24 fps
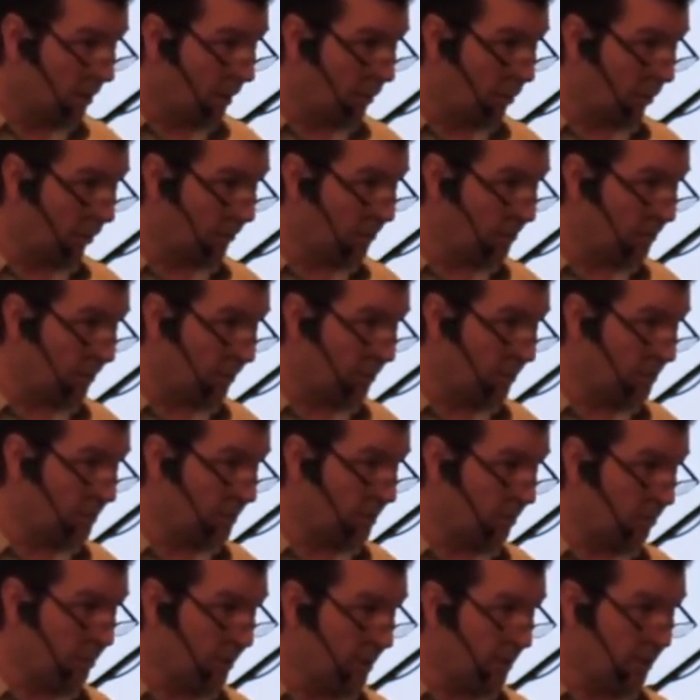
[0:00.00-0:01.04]
a person
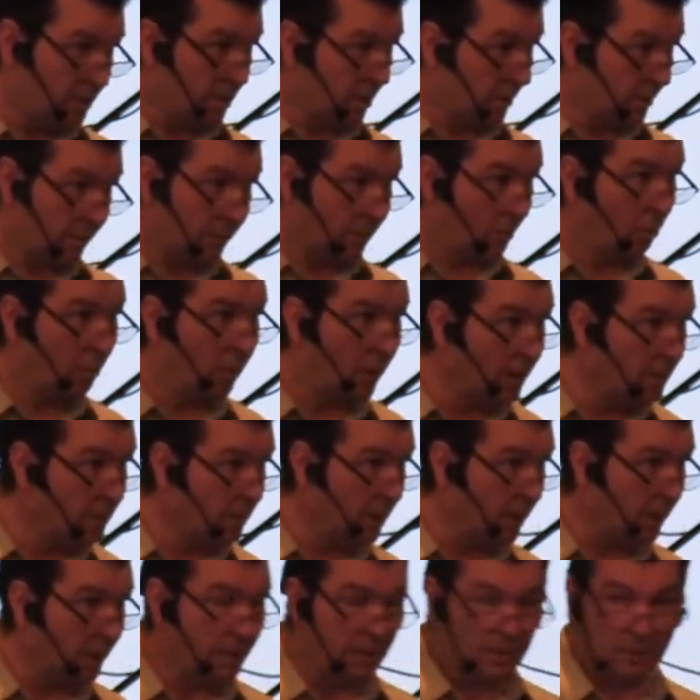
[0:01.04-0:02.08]
to be not in their right
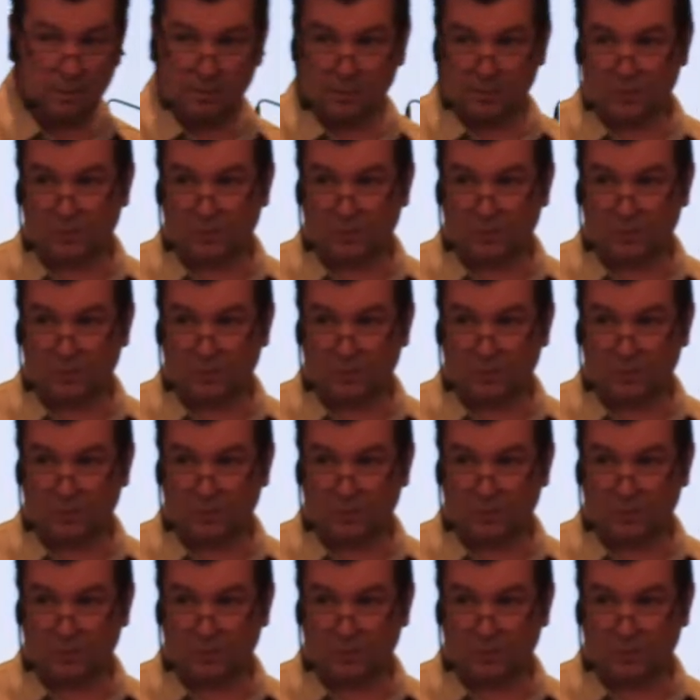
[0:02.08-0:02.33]
mind.